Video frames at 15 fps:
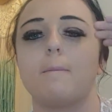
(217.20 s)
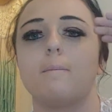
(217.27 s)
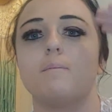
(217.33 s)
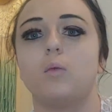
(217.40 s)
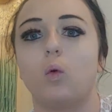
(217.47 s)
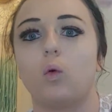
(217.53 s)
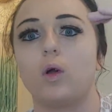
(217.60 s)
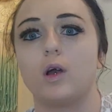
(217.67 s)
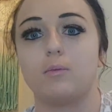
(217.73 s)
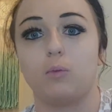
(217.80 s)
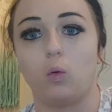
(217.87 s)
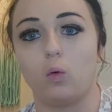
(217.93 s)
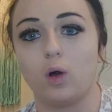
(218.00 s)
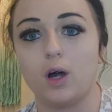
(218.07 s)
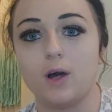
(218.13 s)
more and
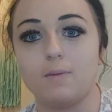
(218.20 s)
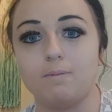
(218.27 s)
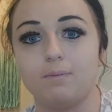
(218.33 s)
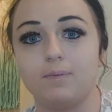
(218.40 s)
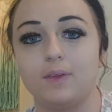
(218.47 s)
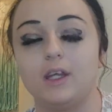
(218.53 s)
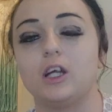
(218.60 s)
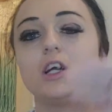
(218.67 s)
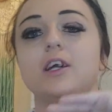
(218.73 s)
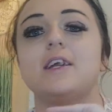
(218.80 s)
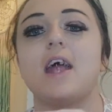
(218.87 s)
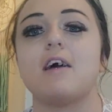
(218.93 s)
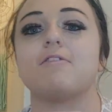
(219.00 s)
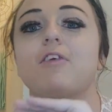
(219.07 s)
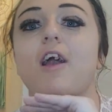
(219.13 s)
more, you're
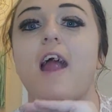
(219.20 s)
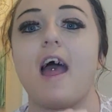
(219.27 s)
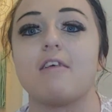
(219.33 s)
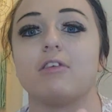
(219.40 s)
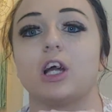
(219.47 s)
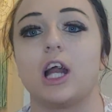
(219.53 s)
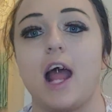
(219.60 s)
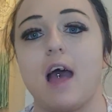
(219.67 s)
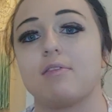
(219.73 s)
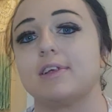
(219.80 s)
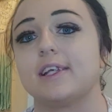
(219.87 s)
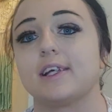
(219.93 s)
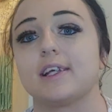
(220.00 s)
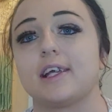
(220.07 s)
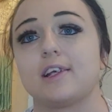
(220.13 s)
never ever going to have a
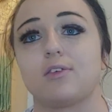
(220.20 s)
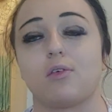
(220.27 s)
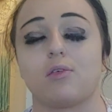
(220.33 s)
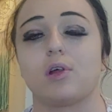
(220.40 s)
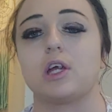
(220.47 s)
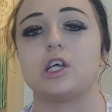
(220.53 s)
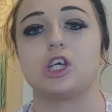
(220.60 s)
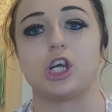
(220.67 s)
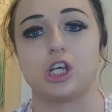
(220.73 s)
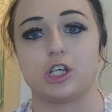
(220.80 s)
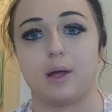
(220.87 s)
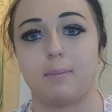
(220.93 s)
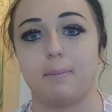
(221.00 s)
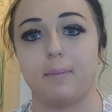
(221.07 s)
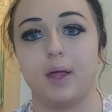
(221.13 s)
successful relationship.
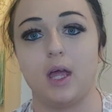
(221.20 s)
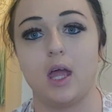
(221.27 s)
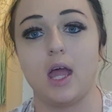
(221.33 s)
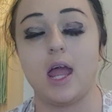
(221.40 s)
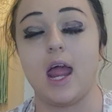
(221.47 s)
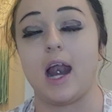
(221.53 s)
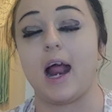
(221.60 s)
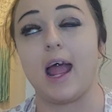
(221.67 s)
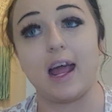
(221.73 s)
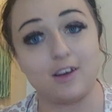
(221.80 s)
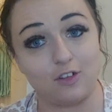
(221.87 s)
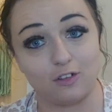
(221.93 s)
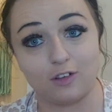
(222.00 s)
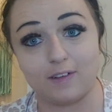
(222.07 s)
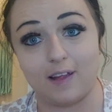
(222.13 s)
And I had
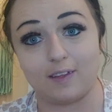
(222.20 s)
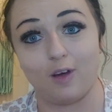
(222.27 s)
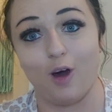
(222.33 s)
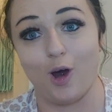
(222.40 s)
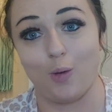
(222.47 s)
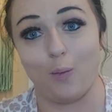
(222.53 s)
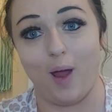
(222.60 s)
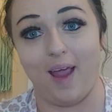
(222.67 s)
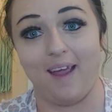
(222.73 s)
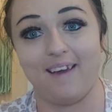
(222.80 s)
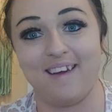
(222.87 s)
to learn that the hard way.